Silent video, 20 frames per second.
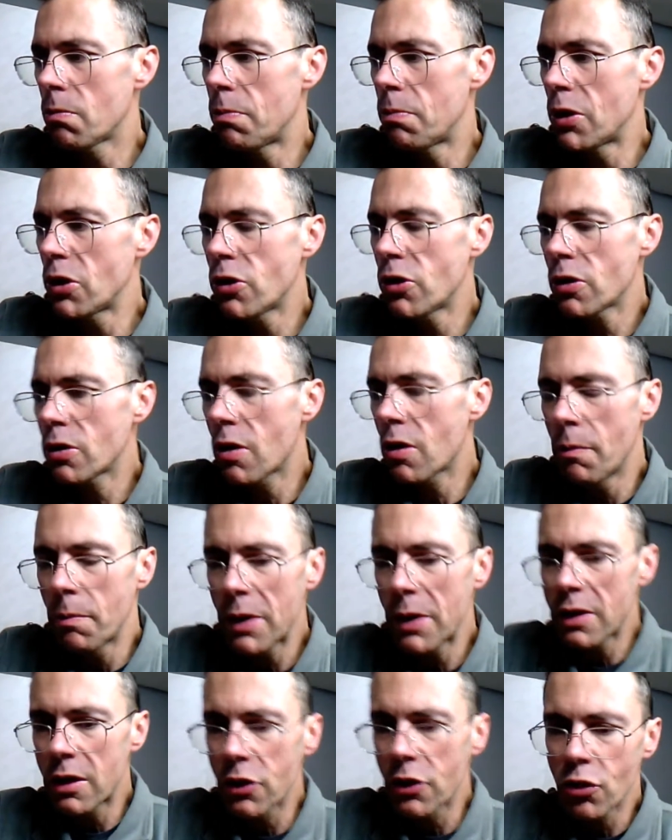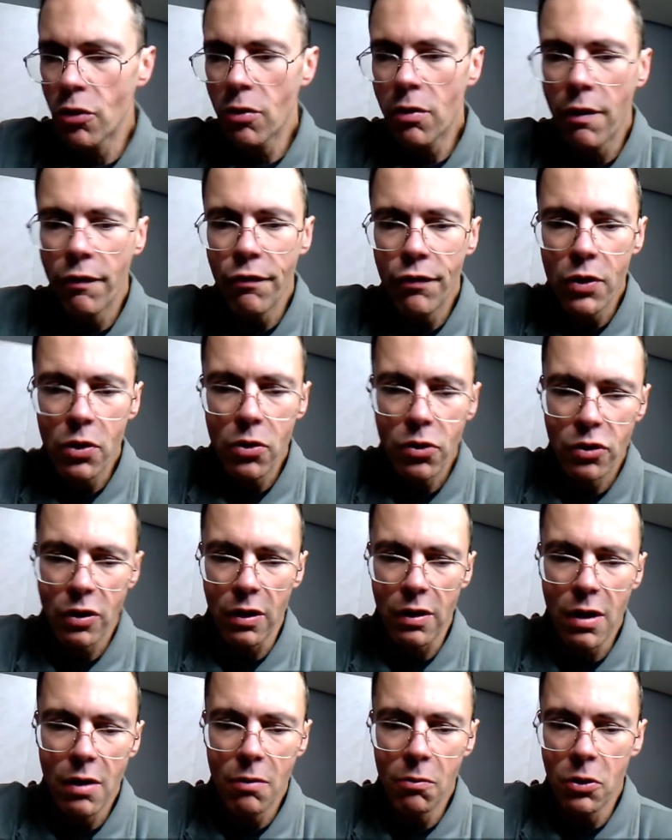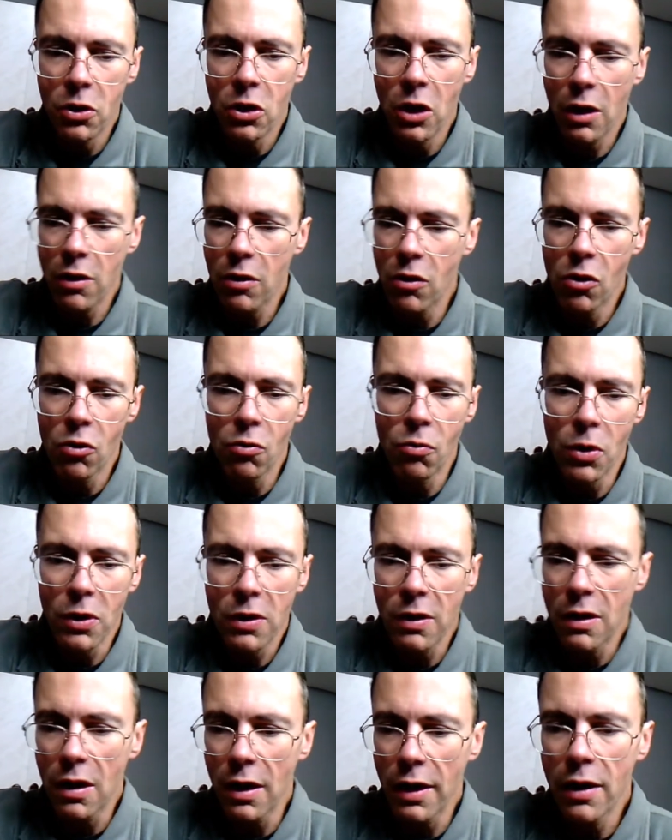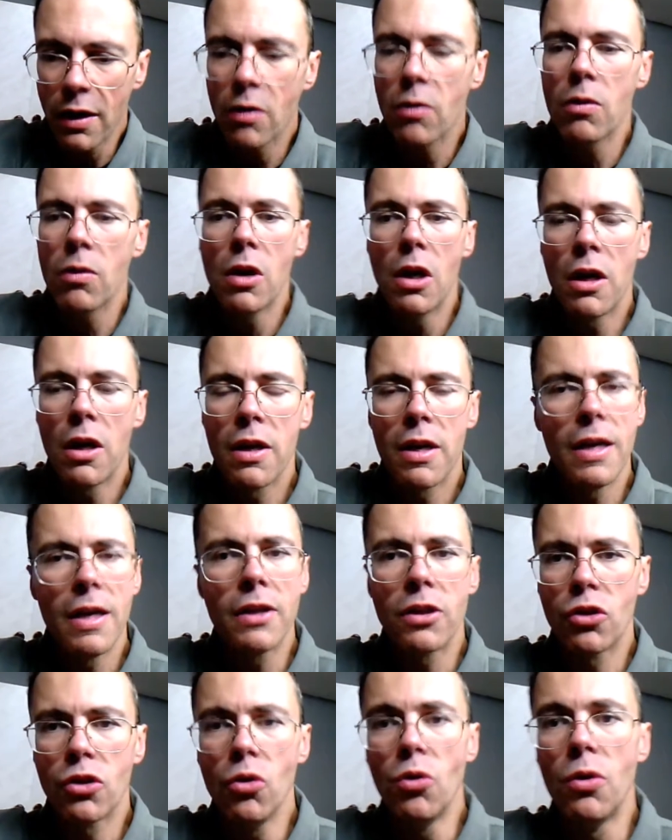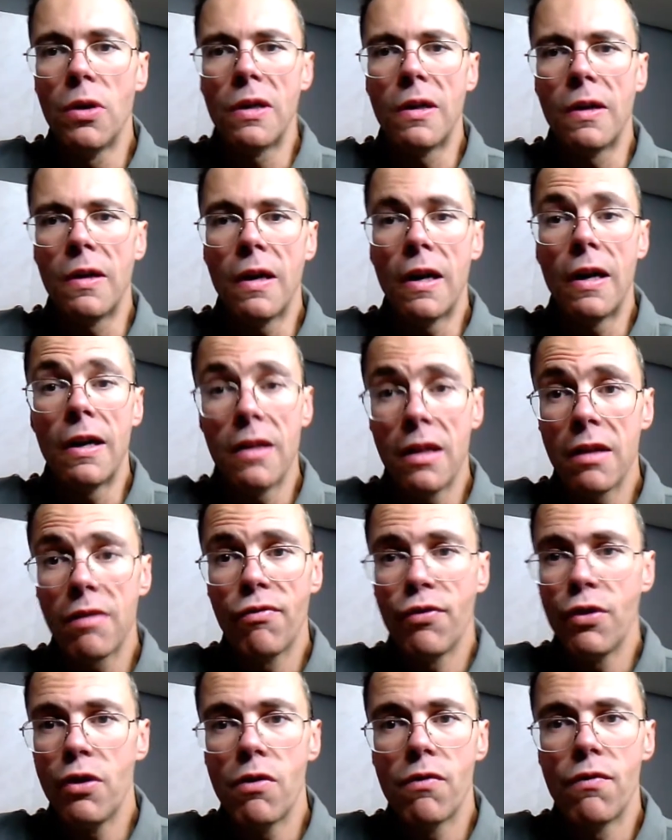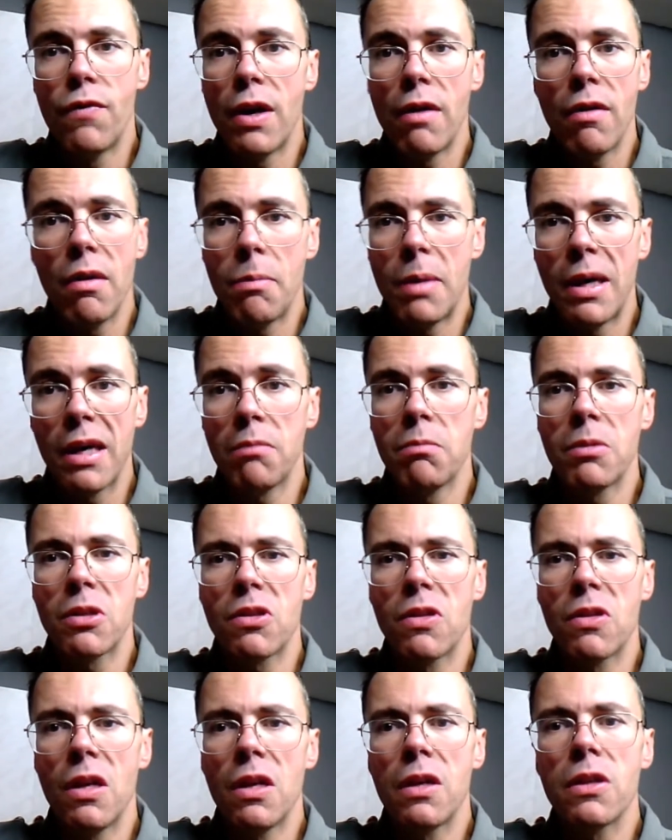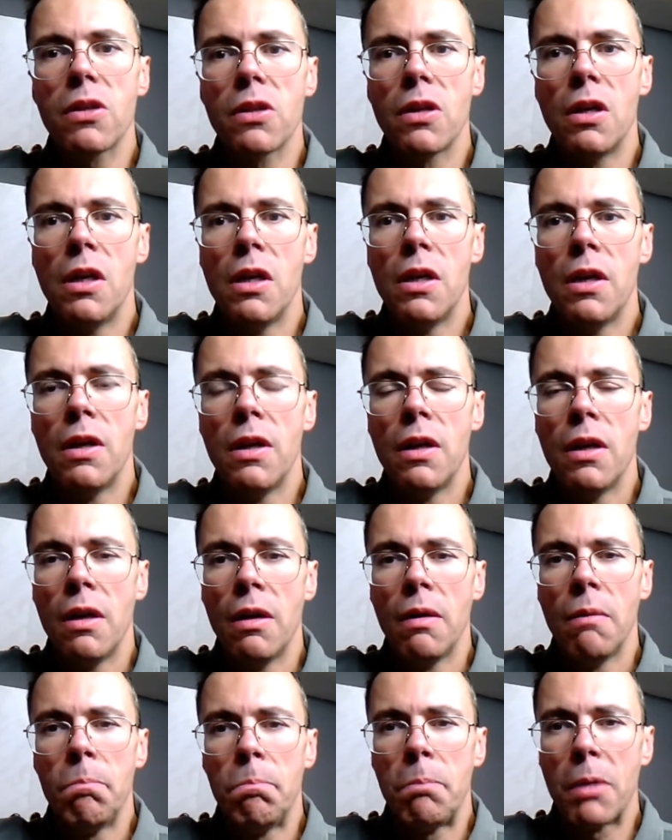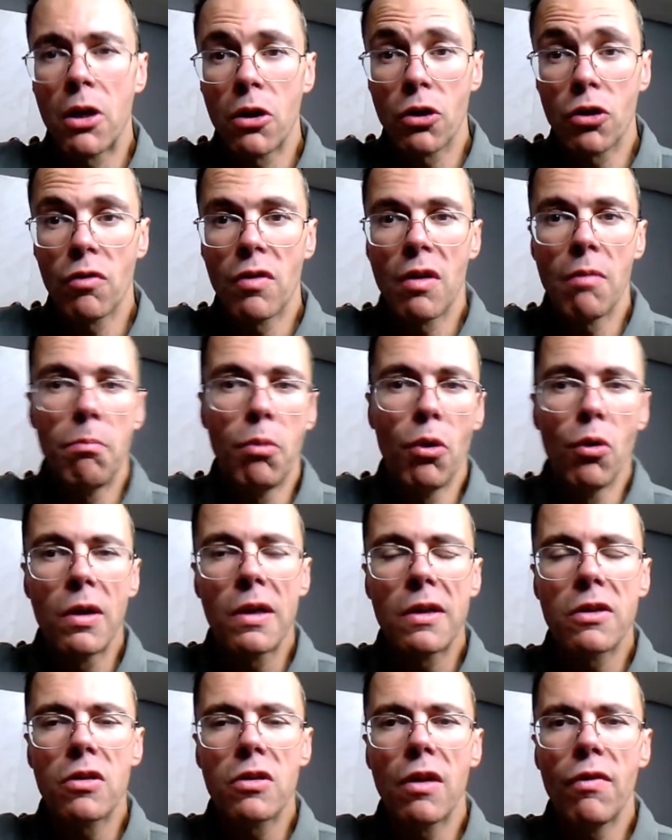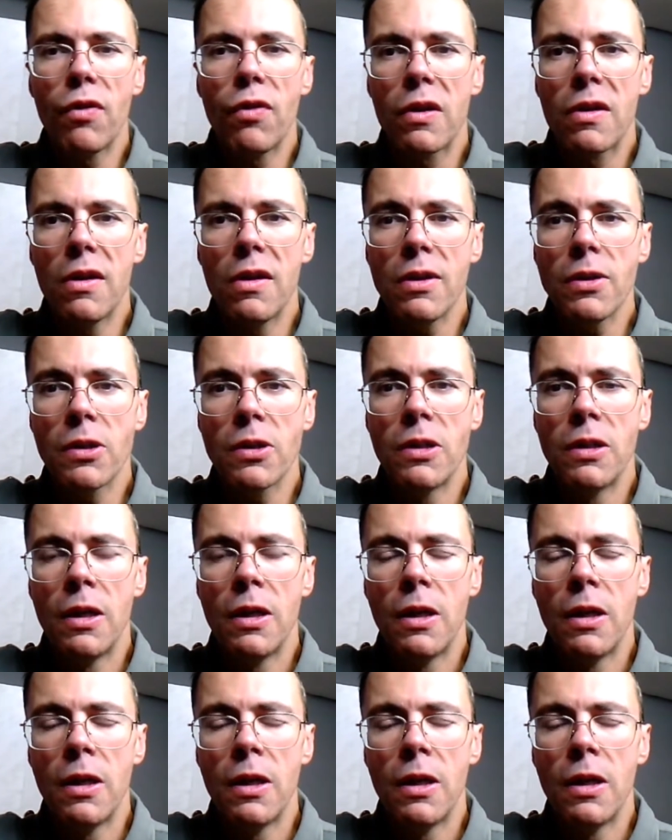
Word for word: person completely so confused that he would not know what the hell he's doing I did few very bad mistakes because of the boring stuff like this.